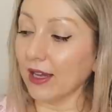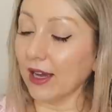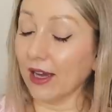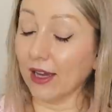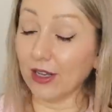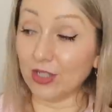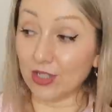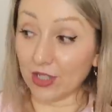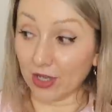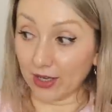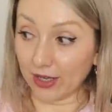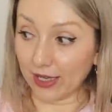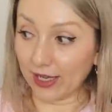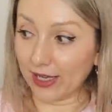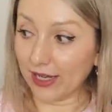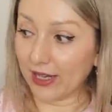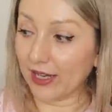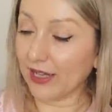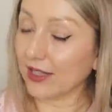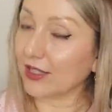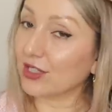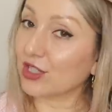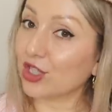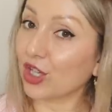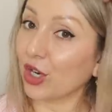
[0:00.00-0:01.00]
I
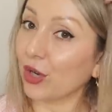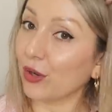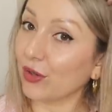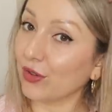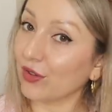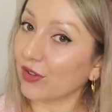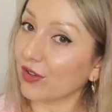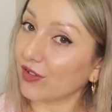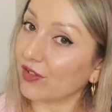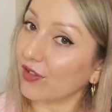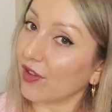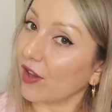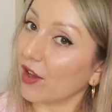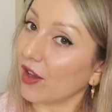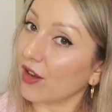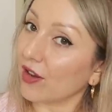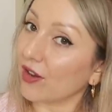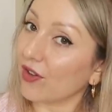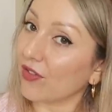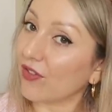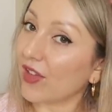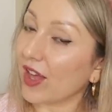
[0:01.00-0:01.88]
diet, go in the sun,